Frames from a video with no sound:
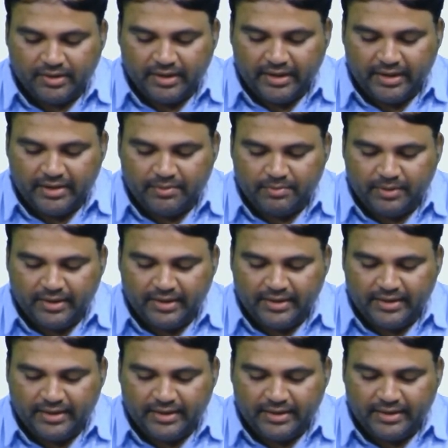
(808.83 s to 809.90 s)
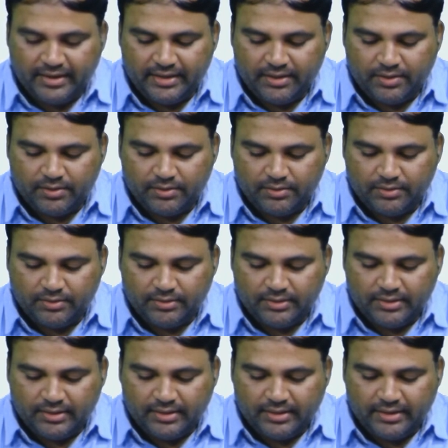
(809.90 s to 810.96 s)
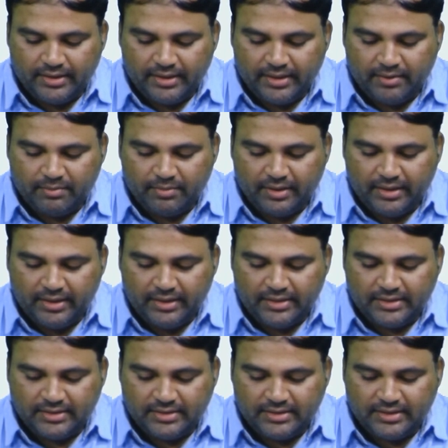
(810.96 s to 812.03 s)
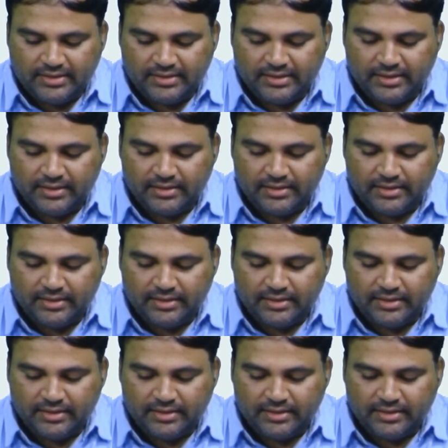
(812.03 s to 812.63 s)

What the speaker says: 8 by 10 into 10 by 16.